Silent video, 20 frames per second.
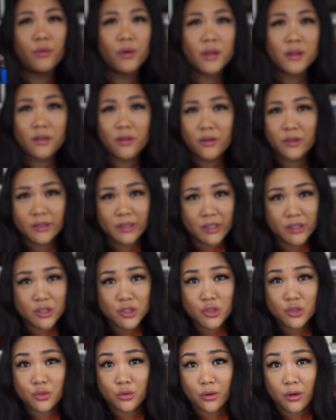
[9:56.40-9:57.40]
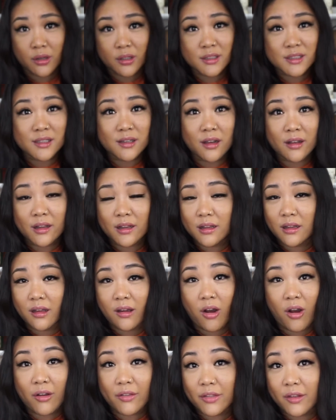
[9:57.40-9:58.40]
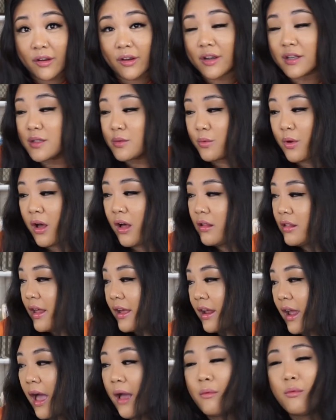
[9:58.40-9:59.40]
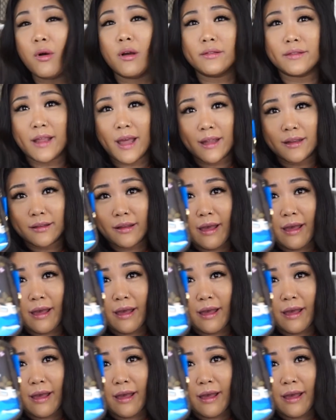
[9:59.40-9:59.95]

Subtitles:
with all these trunks on there as well. Like I want that